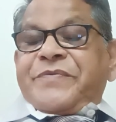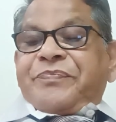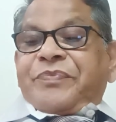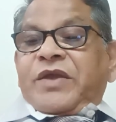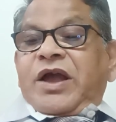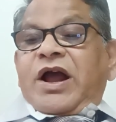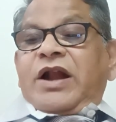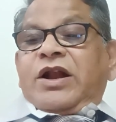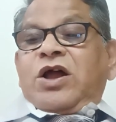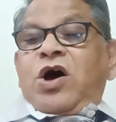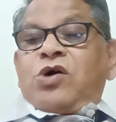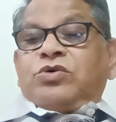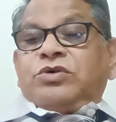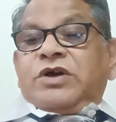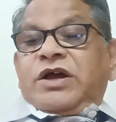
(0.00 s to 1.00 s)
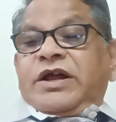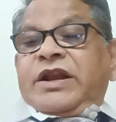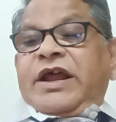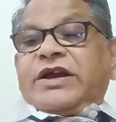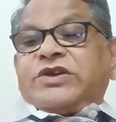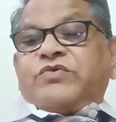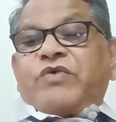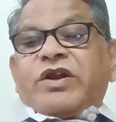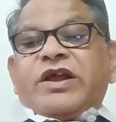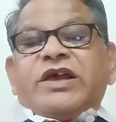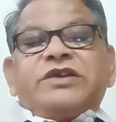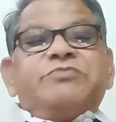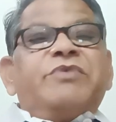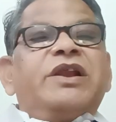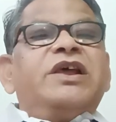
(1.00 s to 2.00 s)
And now next one
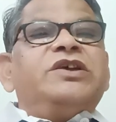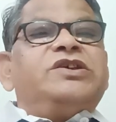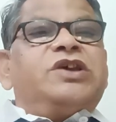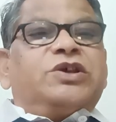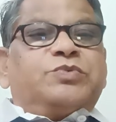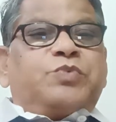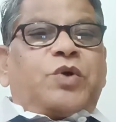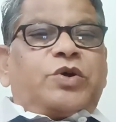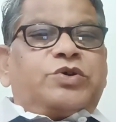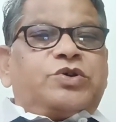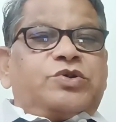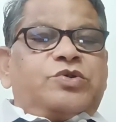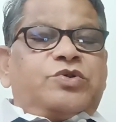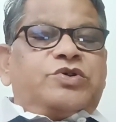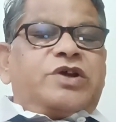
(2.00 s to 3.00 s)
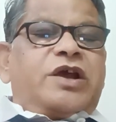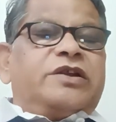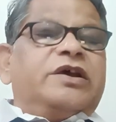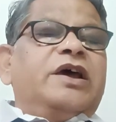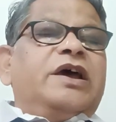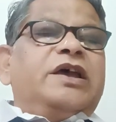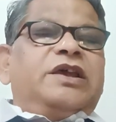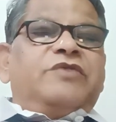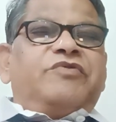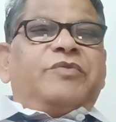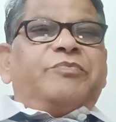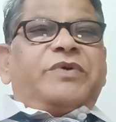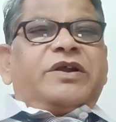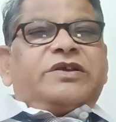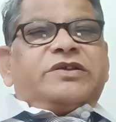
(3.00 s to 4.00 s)
is malicious prosecution. If a
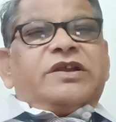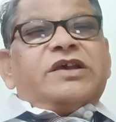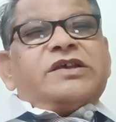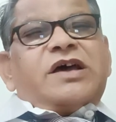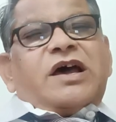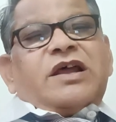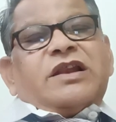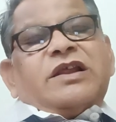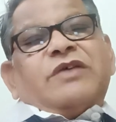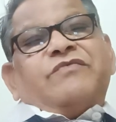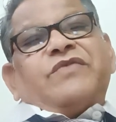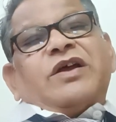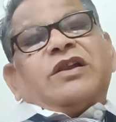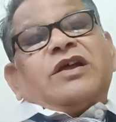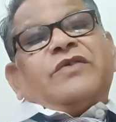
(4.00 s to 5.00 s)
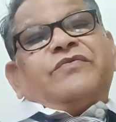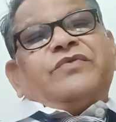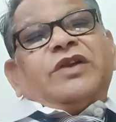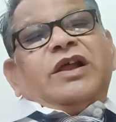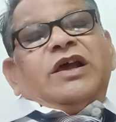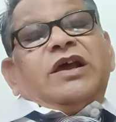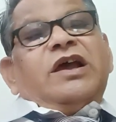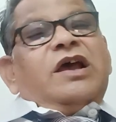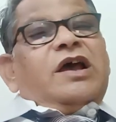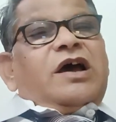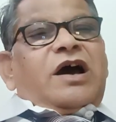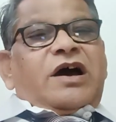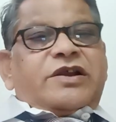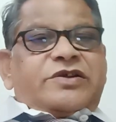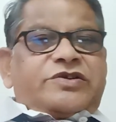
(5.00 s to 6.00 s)
person is unlawfully
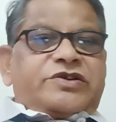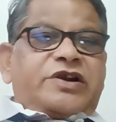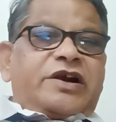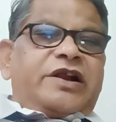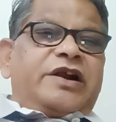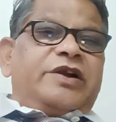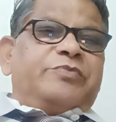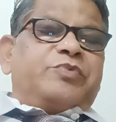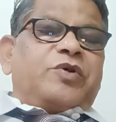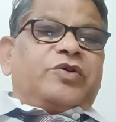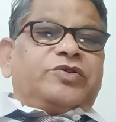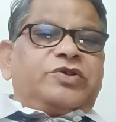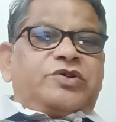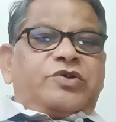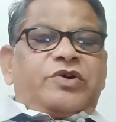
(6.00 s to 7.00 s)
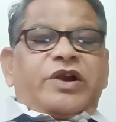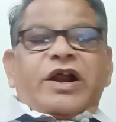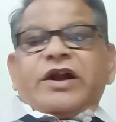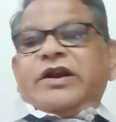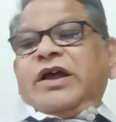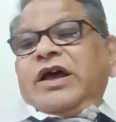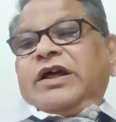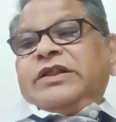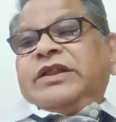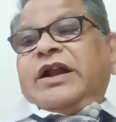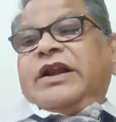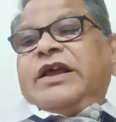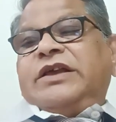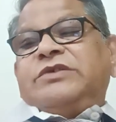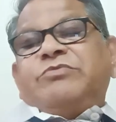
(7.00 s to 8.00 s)
arrested and prosecuted,
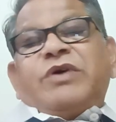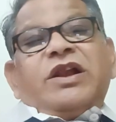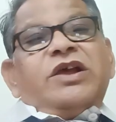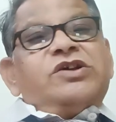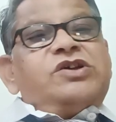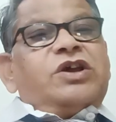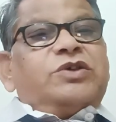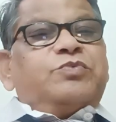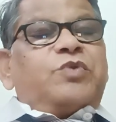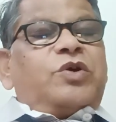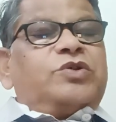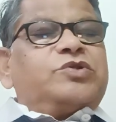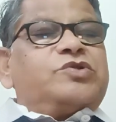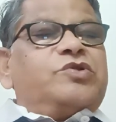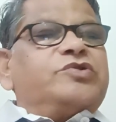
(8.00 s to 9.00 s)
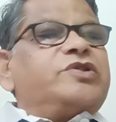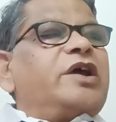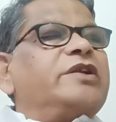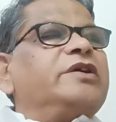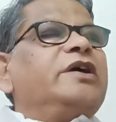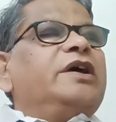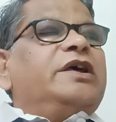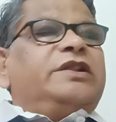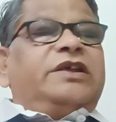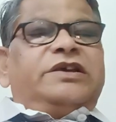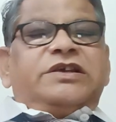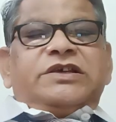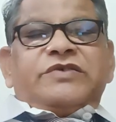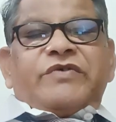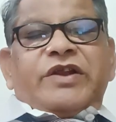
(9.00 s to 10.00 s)
that is malicious prosecution.
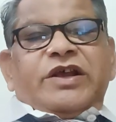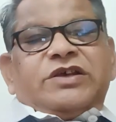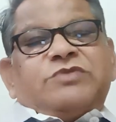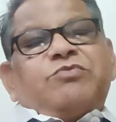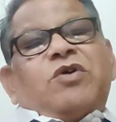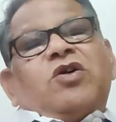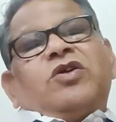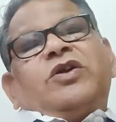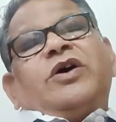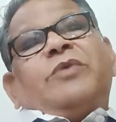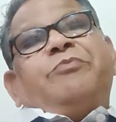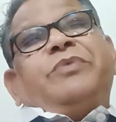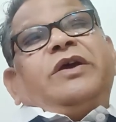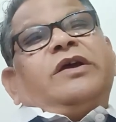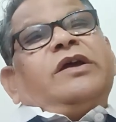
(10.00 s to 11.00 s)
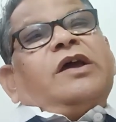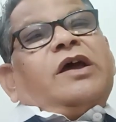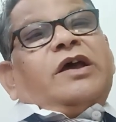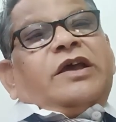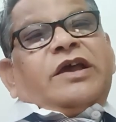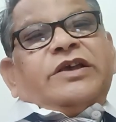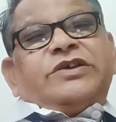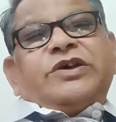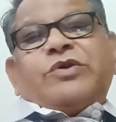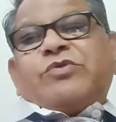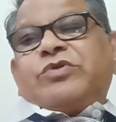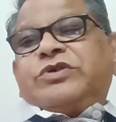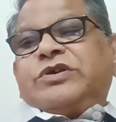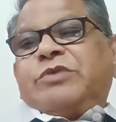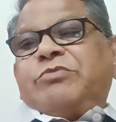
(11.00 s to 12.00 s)
This is a very small topic. Essay
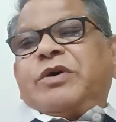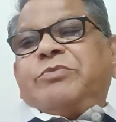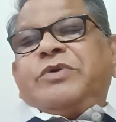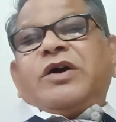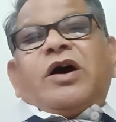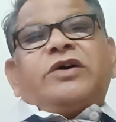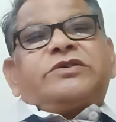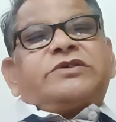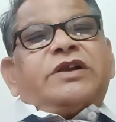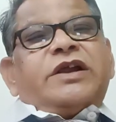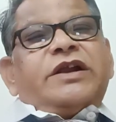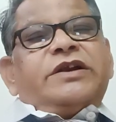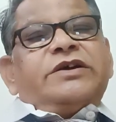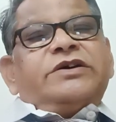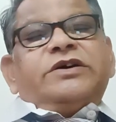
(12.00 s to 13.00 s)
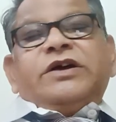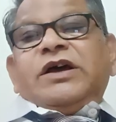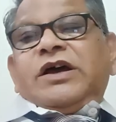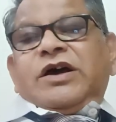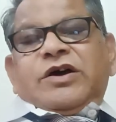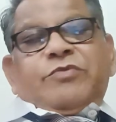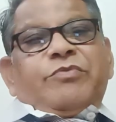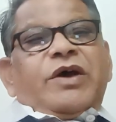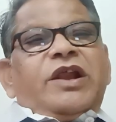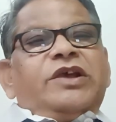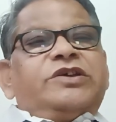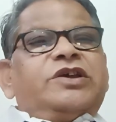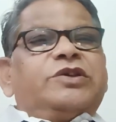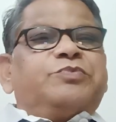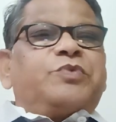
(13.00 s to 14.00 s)
question may be asked, and
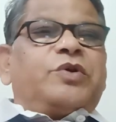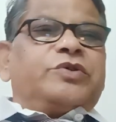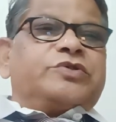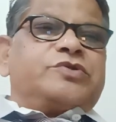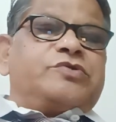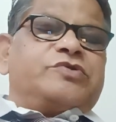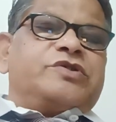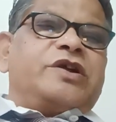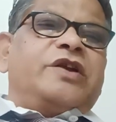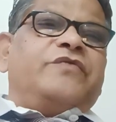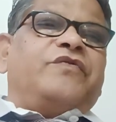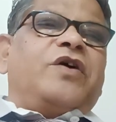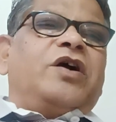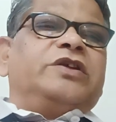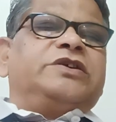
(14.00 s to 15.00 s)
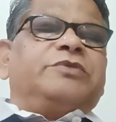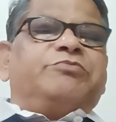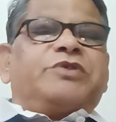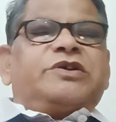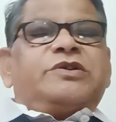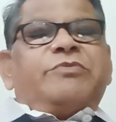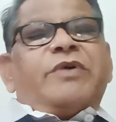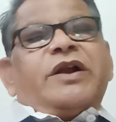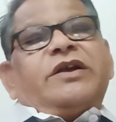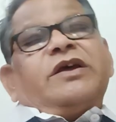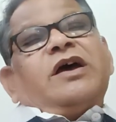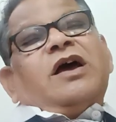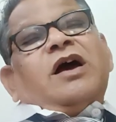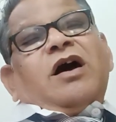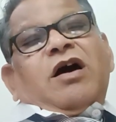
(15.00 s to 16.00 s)
malicious prosecution and false imprisonment
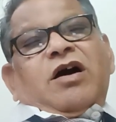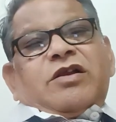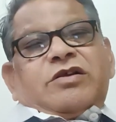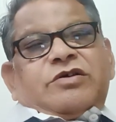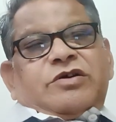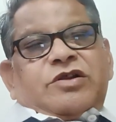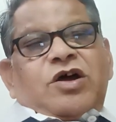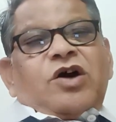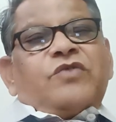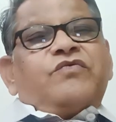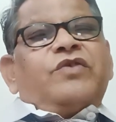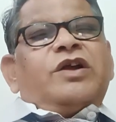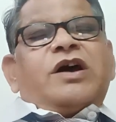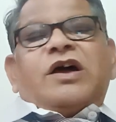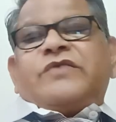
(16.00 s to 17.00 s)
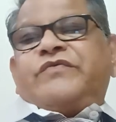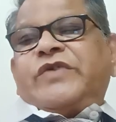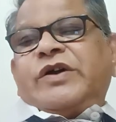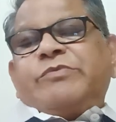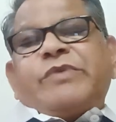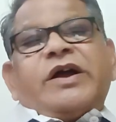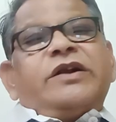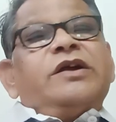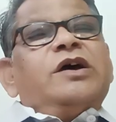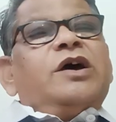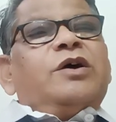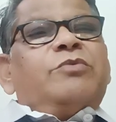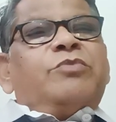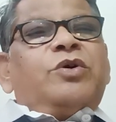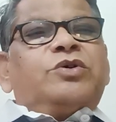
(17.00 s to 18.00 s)
or wrongful confinement
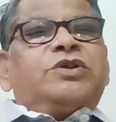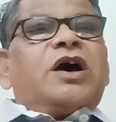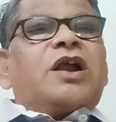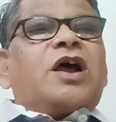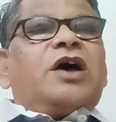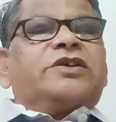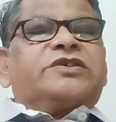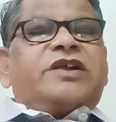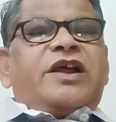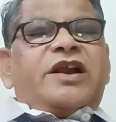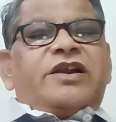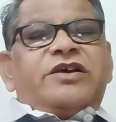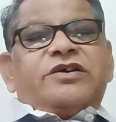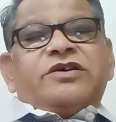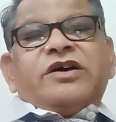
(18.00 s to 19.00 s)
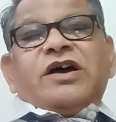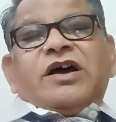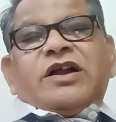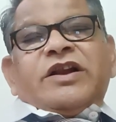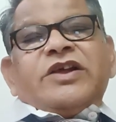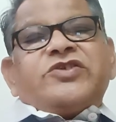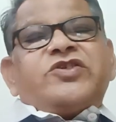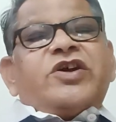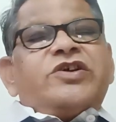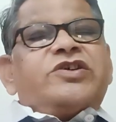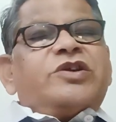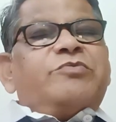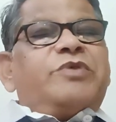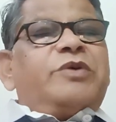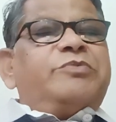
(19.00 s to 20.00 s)
both are asked, and
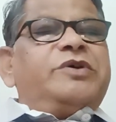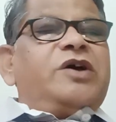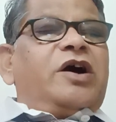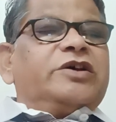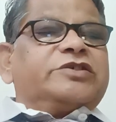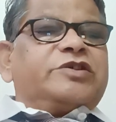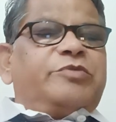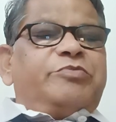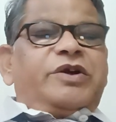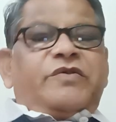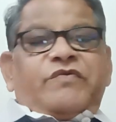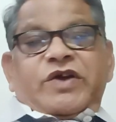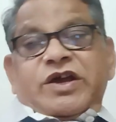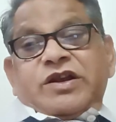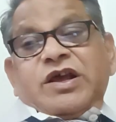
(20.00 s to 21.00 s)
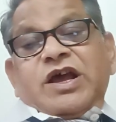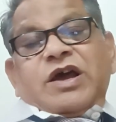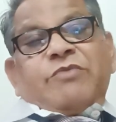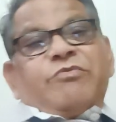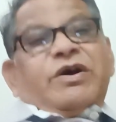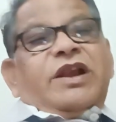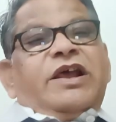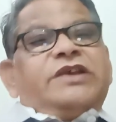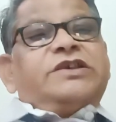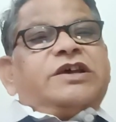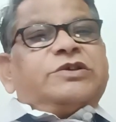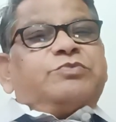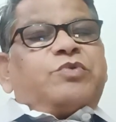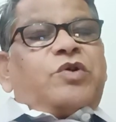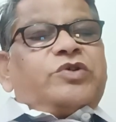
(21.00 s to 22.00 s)
distinction may be asked between
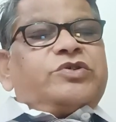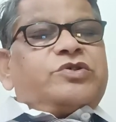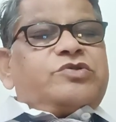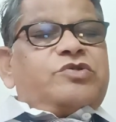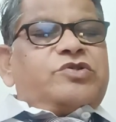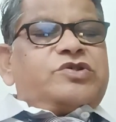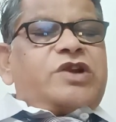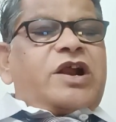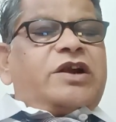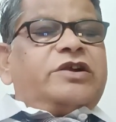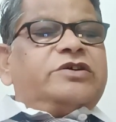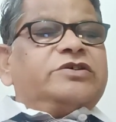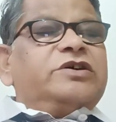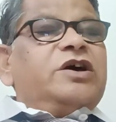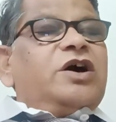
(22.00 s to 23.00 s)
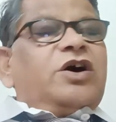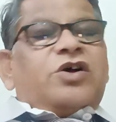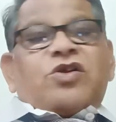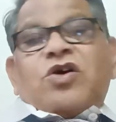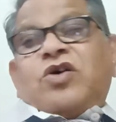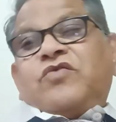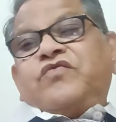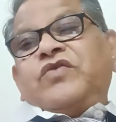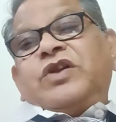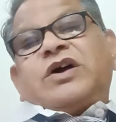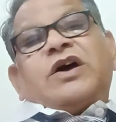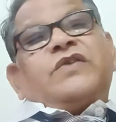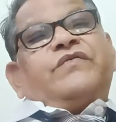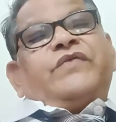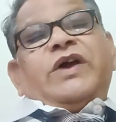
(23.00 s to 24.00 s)
malicious prosecution and wrongful
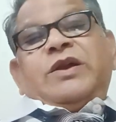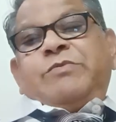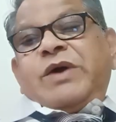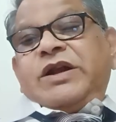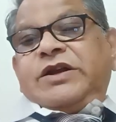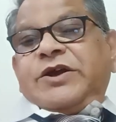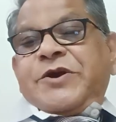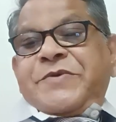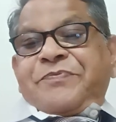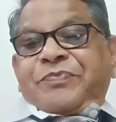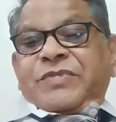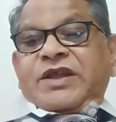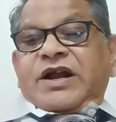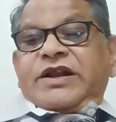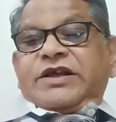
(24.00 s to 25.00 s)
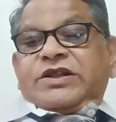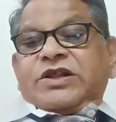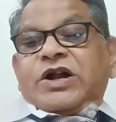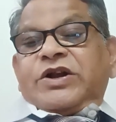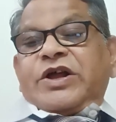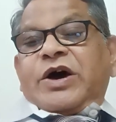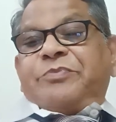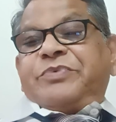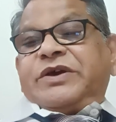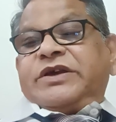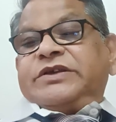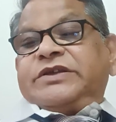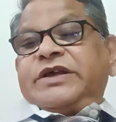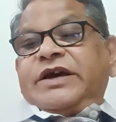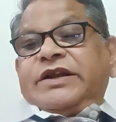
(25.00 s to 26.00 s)
confinement. That is the topic
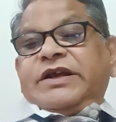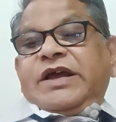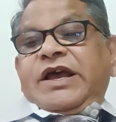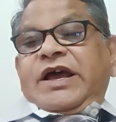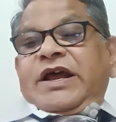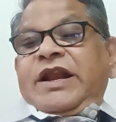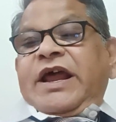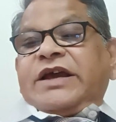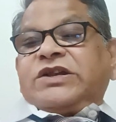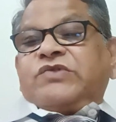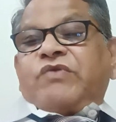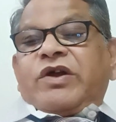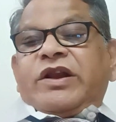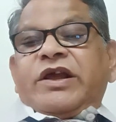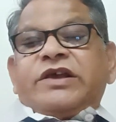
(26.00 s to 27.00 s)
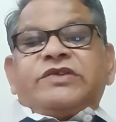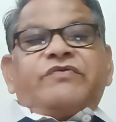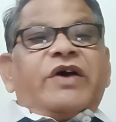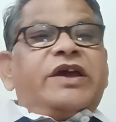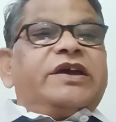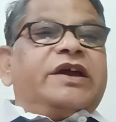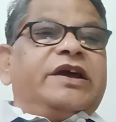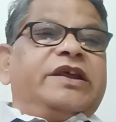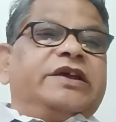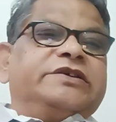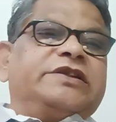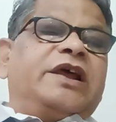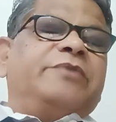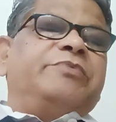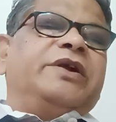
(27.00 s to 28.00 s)
is there. Next one is vicarious
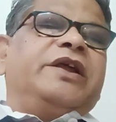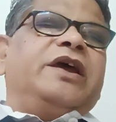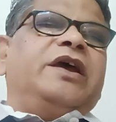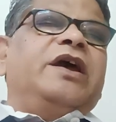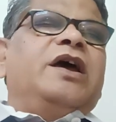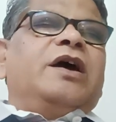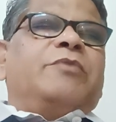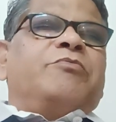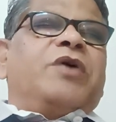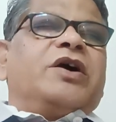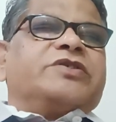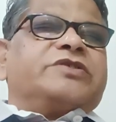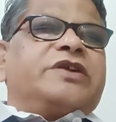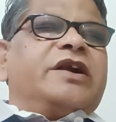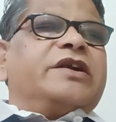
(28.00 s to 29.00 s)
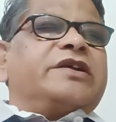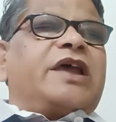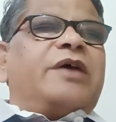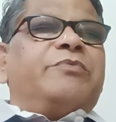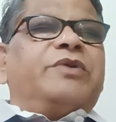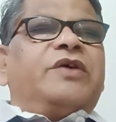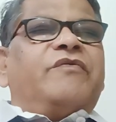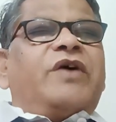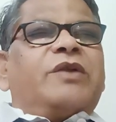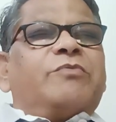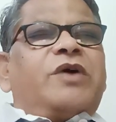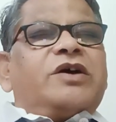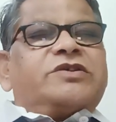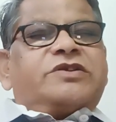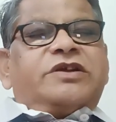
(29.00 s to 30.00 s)
liability, master and liability. When
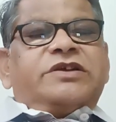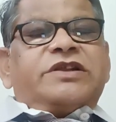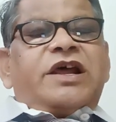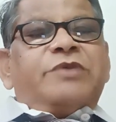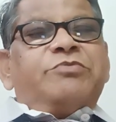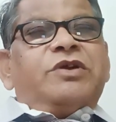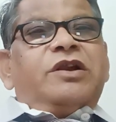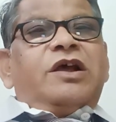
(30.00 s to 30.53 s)
master is liable,